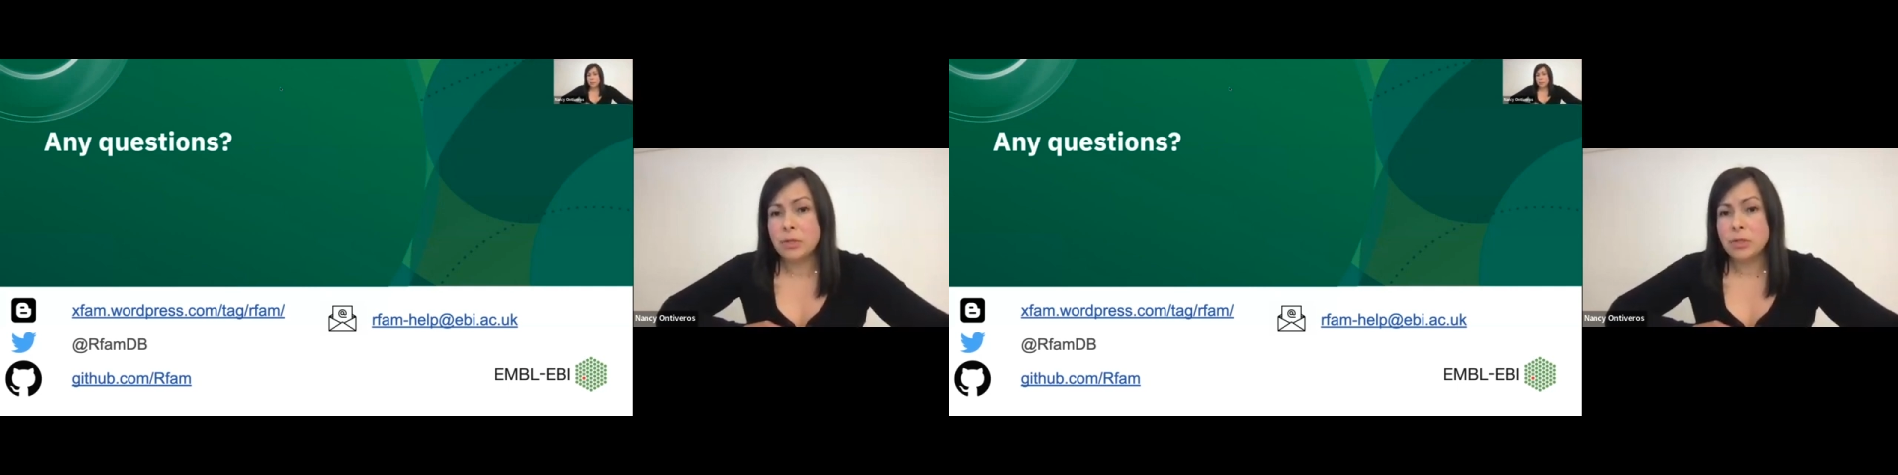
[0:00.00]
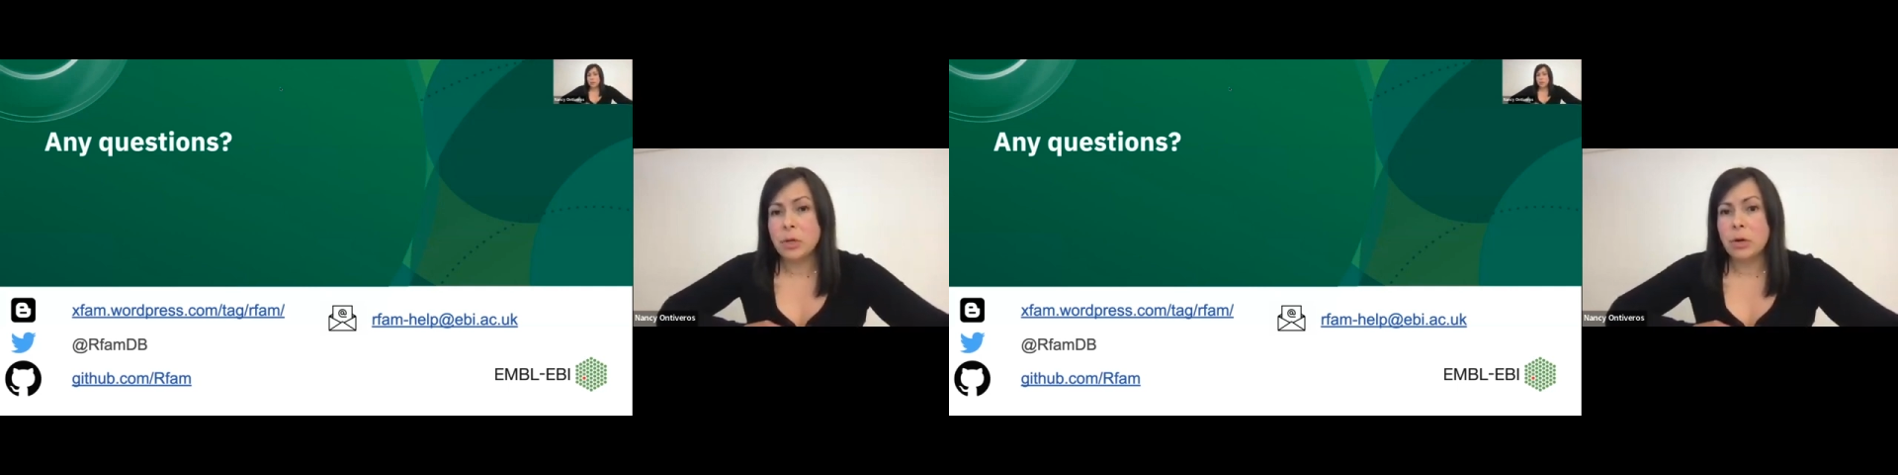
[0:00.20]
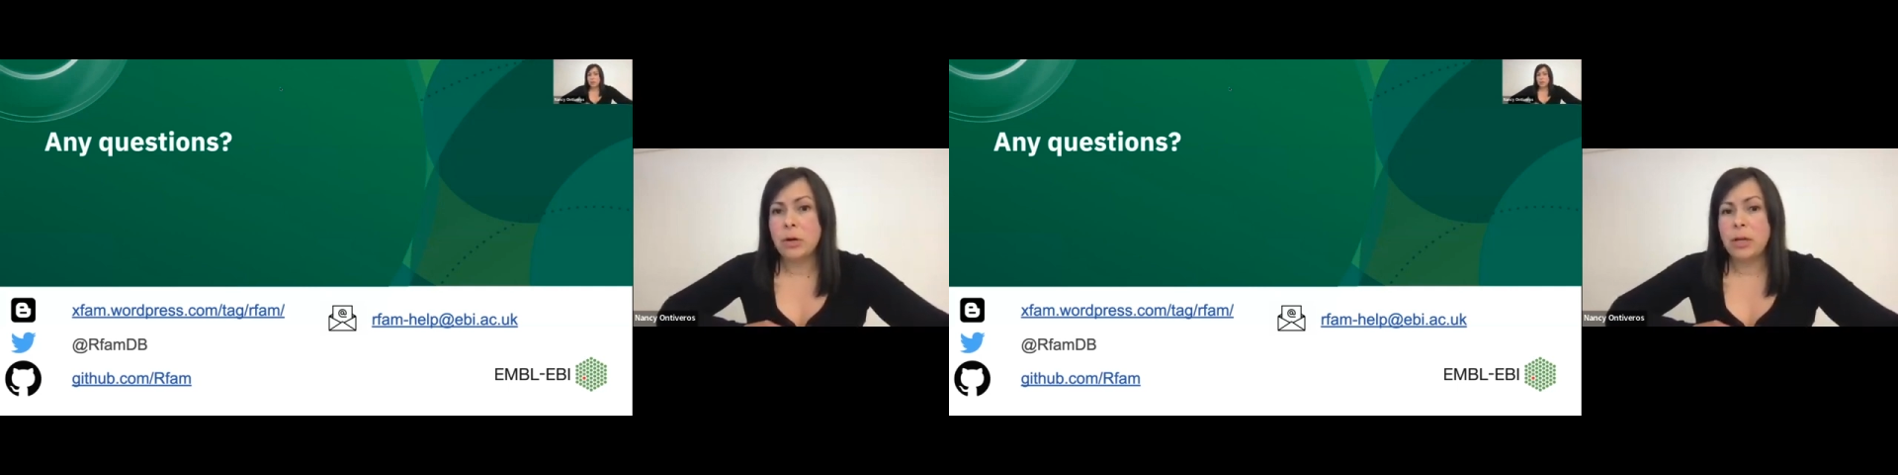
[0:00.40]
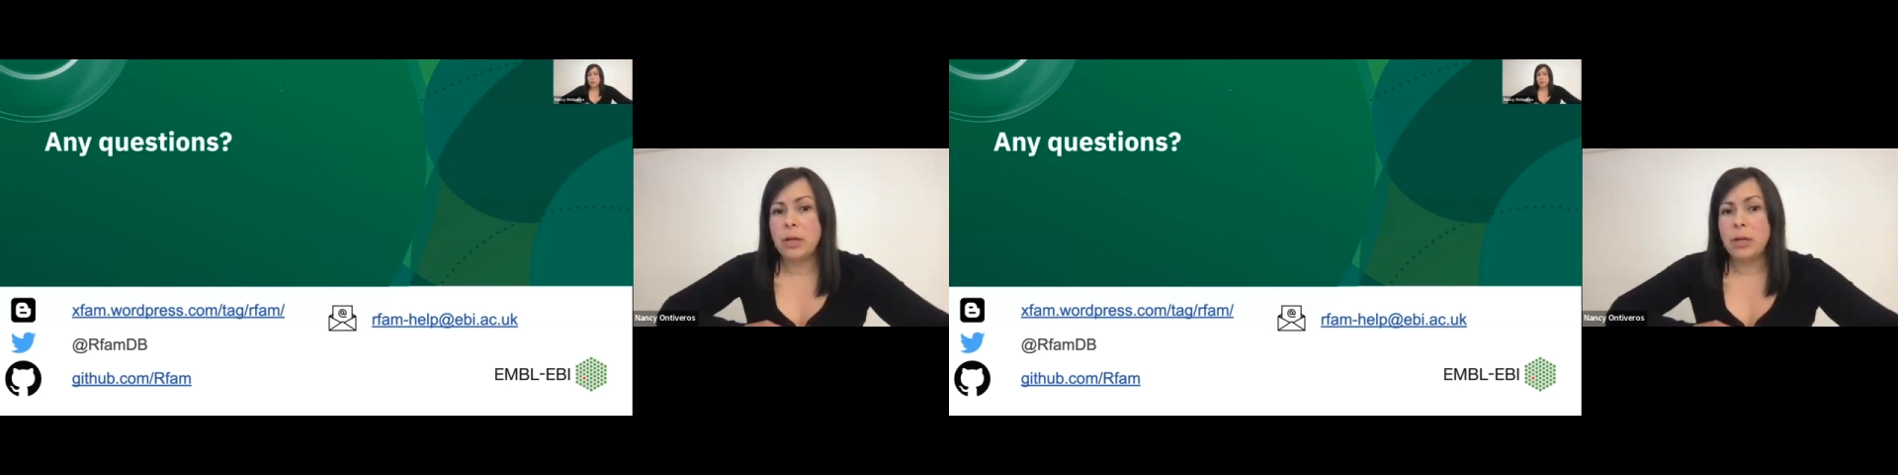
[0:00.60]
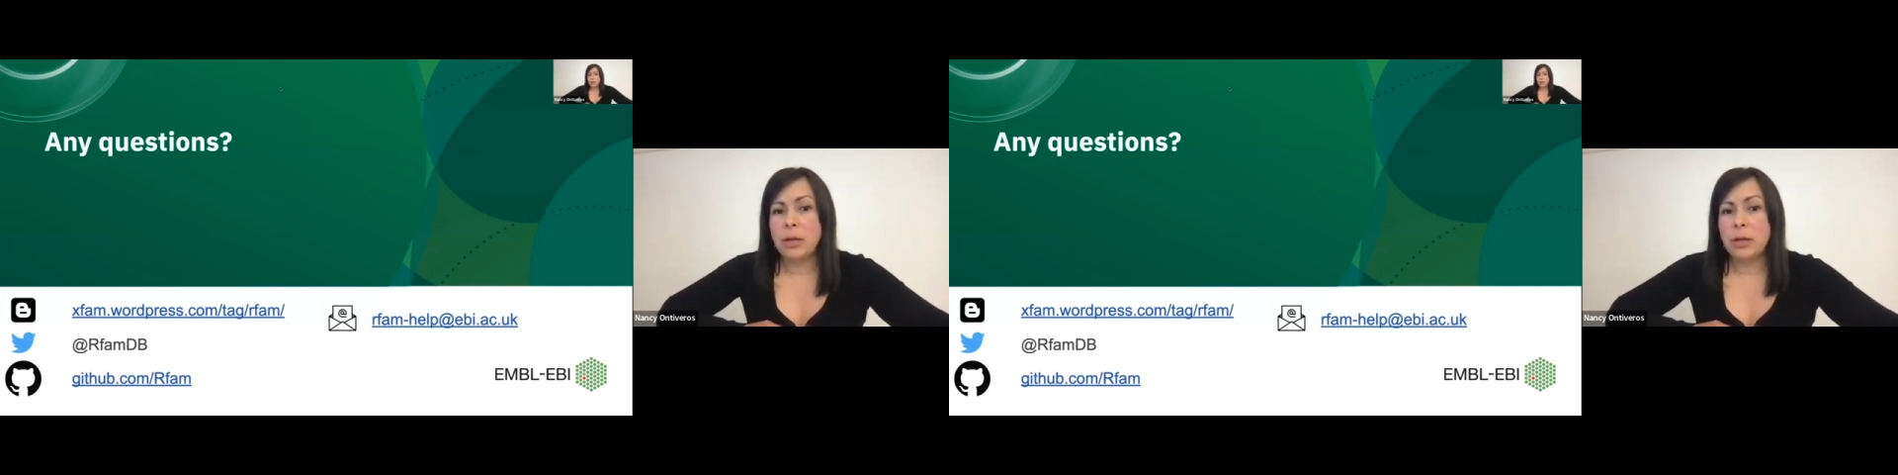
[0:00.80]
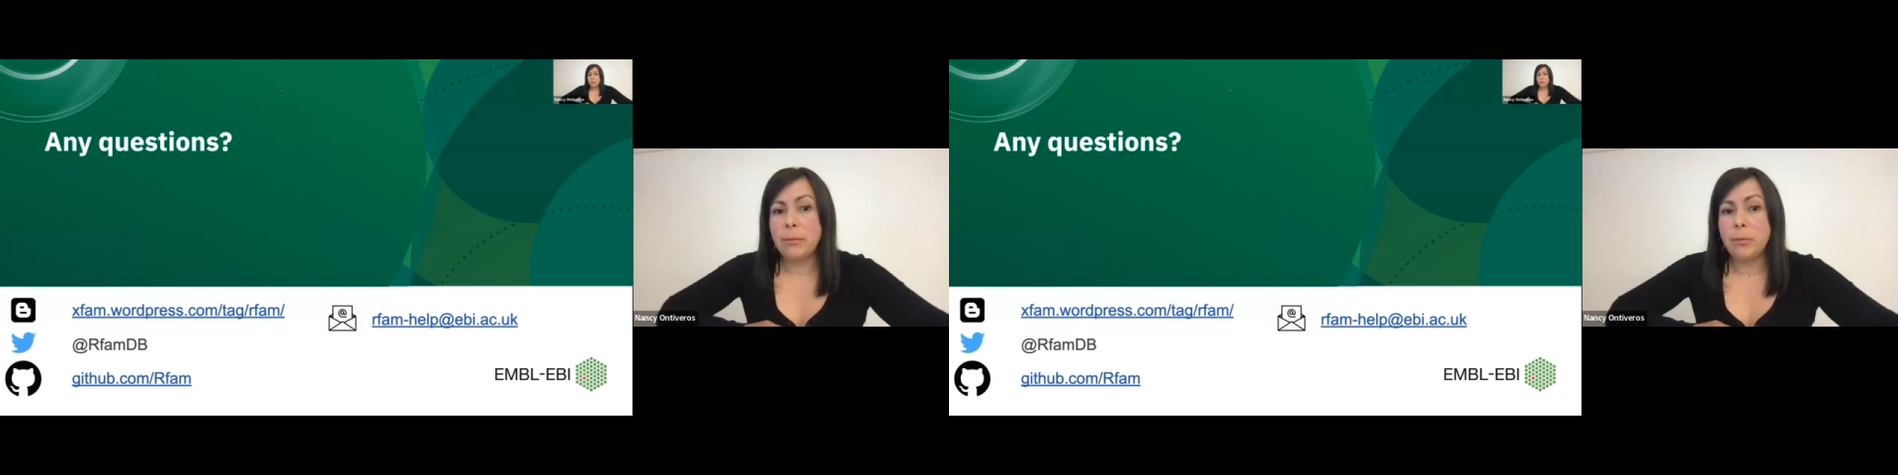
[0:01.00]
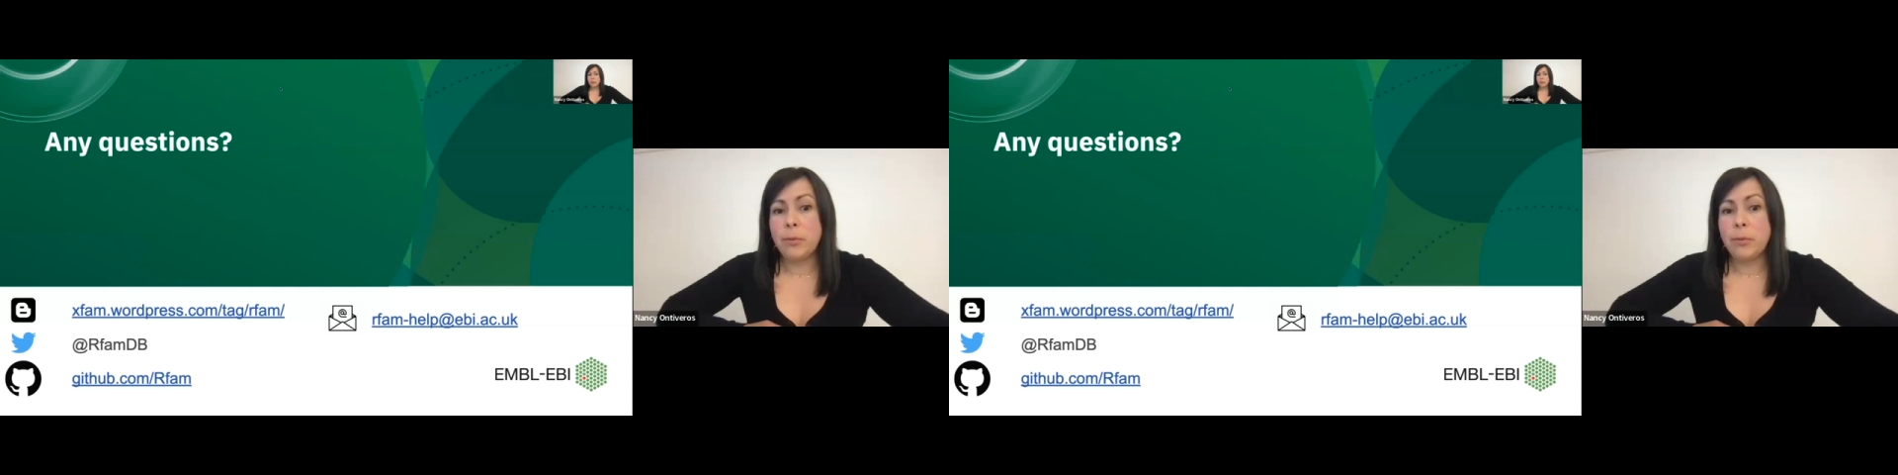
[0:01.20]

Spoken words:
So if